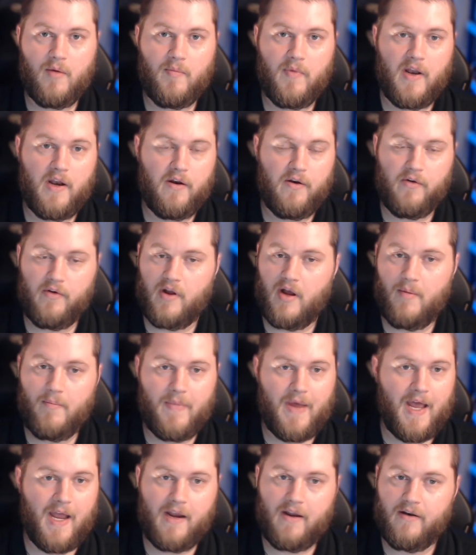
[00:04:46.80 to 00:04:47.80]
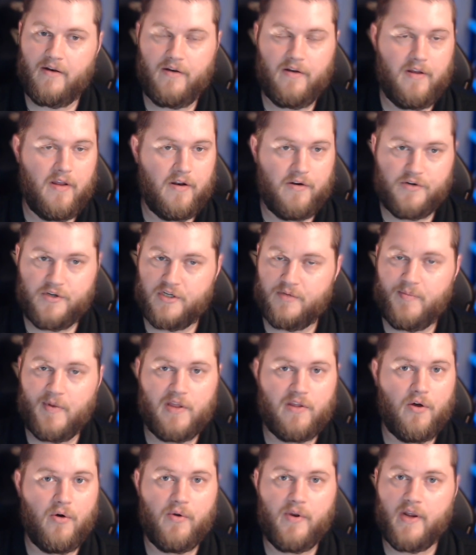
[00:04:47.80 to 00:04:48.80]
and it'll come back and it'll just be
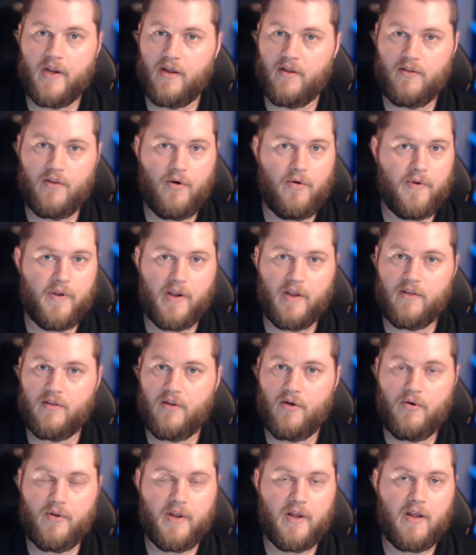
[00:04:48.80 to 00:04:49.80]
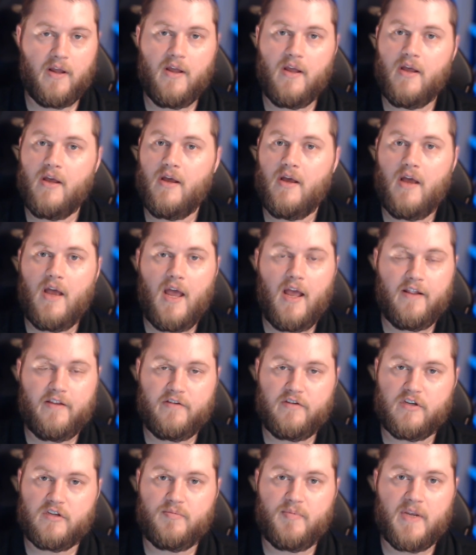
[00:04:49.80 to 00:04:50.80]
loading and loading and loading.
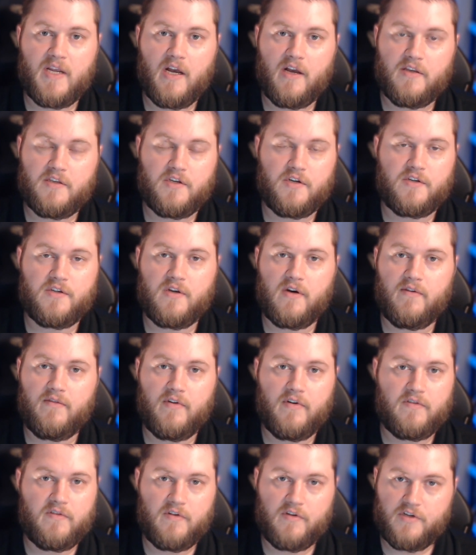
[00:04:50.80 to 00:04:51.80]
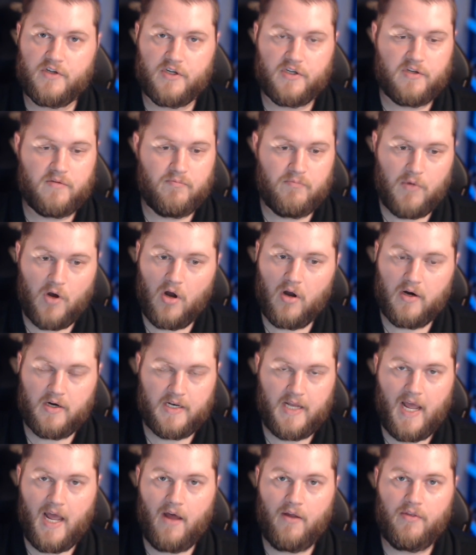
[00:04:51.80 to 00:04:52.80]
It's just because their servers are just
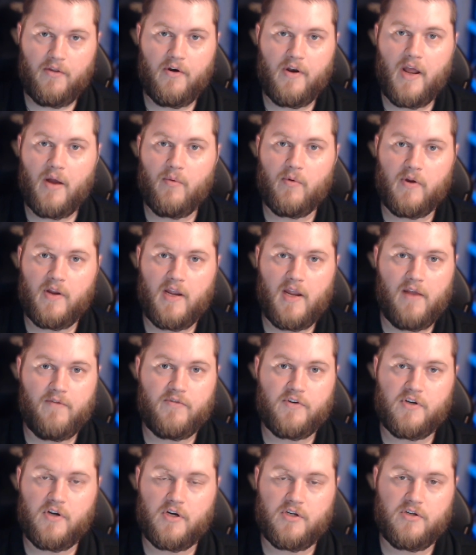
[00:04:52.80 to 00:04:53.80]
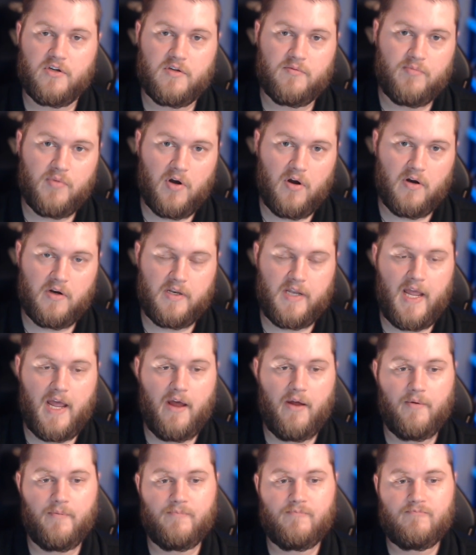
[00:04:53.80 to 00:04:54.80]
bogged down. Their networking infrastructure is bogged
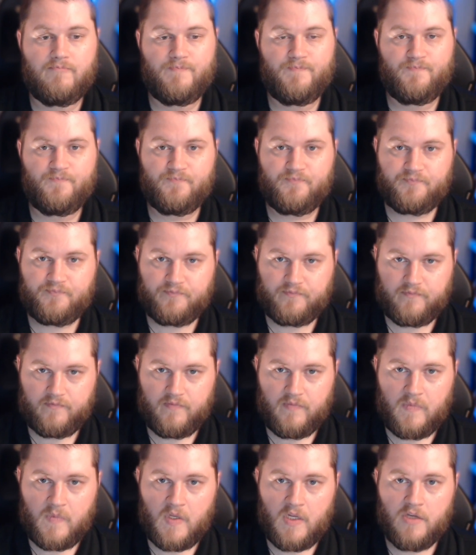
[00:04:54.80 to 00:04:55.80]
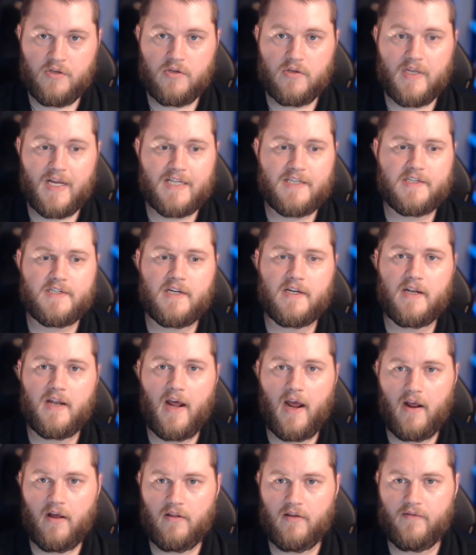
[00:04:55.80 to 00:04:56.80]
down. So that's
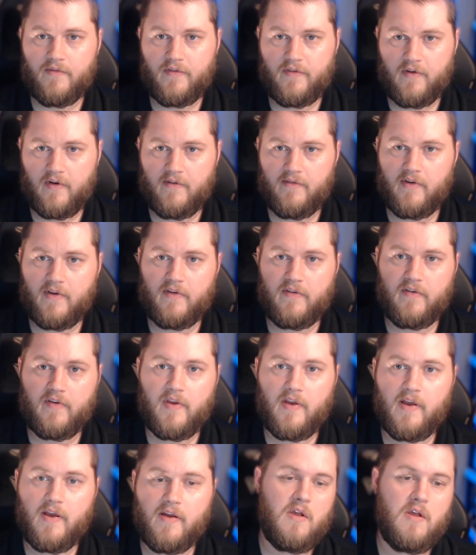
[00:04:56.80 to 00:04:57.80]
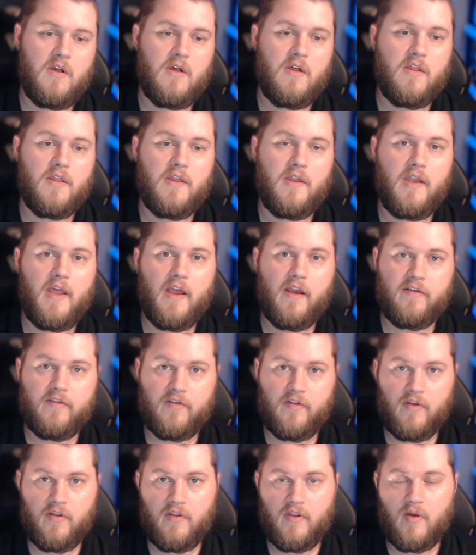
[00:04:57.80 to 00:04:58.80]
denial of service. The
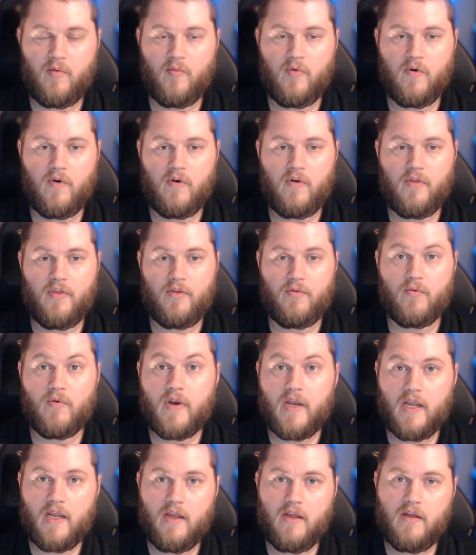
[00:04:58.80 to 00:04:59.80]
next, number 3,